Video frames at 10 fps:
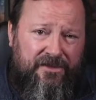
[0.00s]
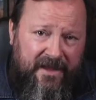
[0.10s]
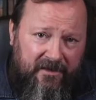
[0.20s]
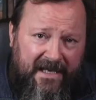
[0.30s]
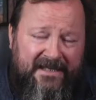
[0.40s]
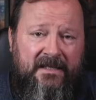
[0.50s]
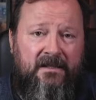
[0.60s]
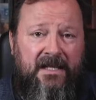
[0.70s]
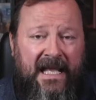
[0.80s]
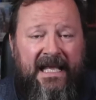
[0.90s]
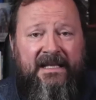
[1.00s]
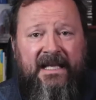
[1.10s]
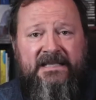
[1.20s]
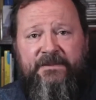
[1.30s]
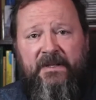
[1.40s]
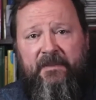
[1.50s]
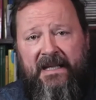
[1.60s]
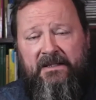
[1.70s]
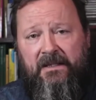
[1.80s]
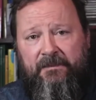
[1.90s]
theoretical and
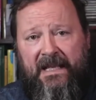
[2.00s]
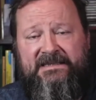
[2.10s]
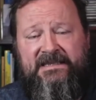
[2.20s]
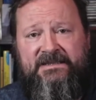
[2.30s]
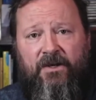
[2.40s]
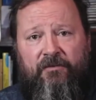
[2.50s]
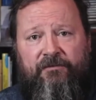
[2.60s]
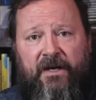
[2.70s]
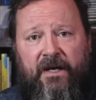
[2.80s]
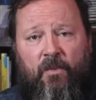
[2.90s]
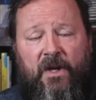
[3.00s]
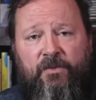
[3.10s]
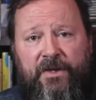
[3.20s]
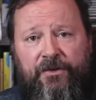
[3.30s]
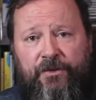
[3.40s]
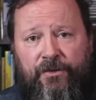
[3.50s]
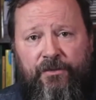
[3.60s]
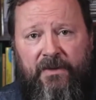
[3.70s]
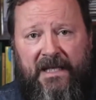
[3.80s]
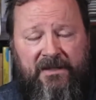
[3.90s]
experimental basis of uh, what we
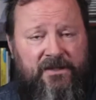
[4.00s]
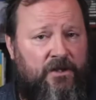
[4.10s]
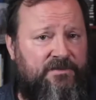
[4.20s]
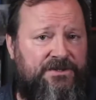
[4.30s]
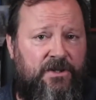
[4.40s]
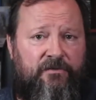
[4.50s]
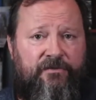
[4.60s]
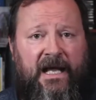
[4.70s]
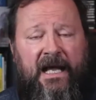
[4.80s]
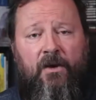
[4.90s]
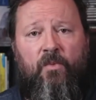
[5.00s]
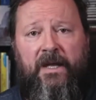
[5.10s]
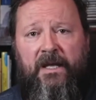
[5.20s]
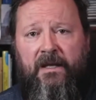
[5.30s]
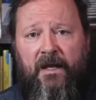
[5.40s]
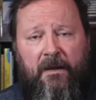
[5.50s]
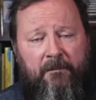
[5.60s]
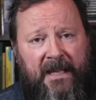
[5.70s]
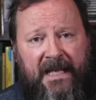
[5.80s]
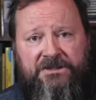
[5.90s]
do in terms of how we
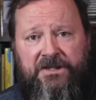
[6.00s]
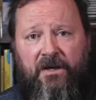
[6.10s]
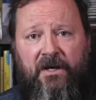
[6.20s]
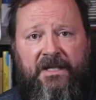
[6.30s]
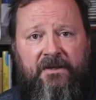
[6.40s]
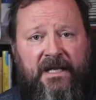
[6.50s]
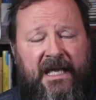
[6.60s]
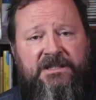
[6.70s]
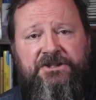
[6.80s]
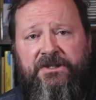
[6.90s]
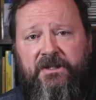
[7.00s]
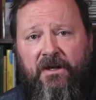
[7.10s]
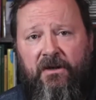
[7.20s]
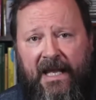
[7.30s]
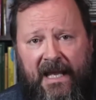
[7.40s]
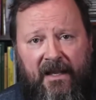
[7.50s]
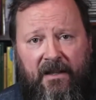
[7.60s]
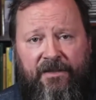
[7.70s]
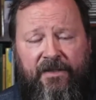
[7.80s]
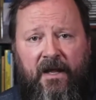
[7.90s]
manage our education, our
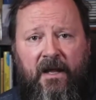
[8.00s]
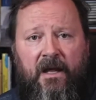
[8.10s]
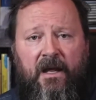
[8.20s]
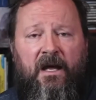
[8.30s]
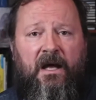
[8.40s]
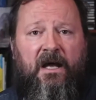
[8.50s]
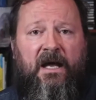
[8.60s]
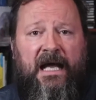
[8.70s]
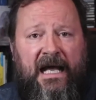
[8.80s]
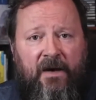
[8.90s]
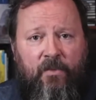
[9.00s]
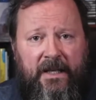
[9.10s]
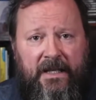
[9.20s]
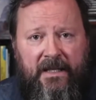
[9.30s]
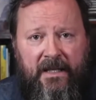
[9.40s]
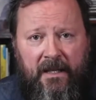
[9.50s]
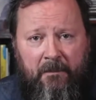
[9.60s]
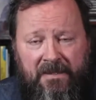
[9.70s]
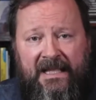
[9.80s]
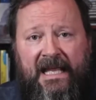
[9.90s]
health, uh, how we
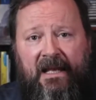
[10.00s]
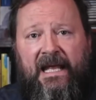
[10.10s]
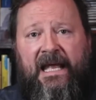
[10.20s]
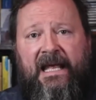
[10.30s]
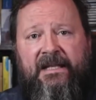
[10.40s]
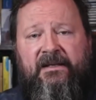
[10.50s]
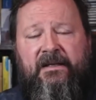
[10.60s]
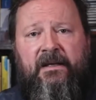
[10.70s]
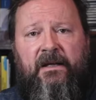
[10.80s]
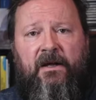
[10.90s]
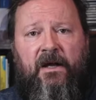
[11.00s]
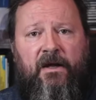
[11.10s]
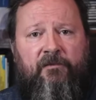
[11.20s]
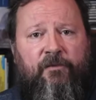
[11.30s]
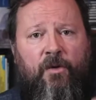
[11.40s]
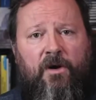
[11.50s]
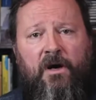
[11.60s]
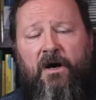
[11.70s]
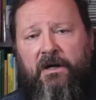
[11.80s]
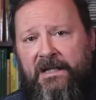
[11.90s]
plan ahead uh, for
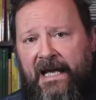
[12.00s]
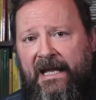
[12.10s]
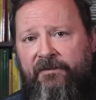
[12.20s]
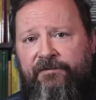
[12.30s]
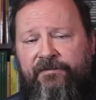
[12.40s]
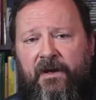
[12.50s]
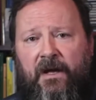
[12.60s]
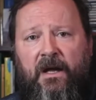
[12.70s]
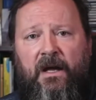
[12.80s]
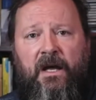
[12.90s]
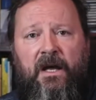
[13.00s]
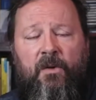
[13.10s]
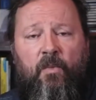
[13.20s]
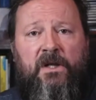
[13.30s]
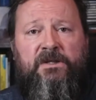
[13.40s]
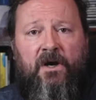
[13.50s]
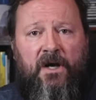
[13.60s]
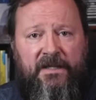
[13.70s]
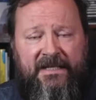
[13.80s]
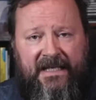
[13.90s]
our life, uh, what
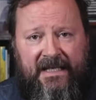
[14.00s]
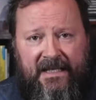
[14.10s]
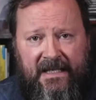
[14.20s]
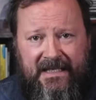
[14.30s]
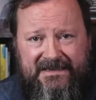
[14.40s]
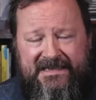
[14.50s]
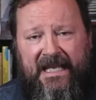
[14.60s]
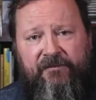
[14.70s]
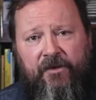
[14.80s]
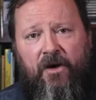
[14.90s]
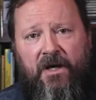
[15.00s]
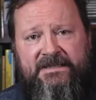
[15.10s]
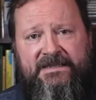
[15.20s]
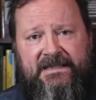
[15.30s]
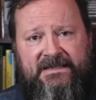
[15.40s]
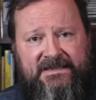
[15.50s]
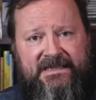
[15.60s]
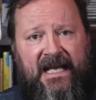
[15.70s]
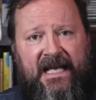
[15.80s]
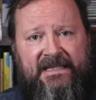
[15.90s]
are the safeguards that
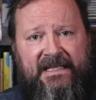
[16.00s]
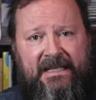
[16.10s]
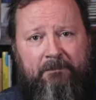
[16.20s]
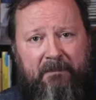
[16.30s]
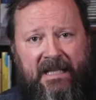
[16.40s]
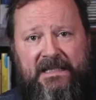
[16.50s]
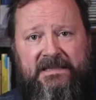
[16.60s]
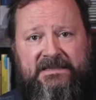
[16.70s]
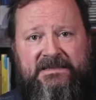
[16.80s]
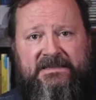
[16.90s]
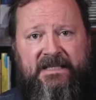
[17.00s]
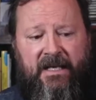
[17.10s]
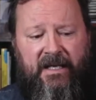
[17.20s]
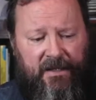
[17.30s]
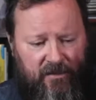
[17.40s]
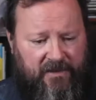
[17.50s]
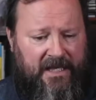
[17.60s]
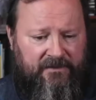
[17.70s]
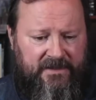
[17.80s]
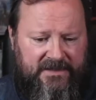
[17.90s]
society builds
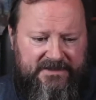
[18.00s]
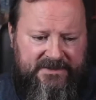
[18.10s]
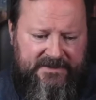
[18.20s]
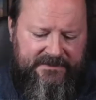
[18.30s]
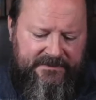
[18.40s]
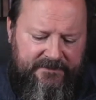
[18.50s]
around us.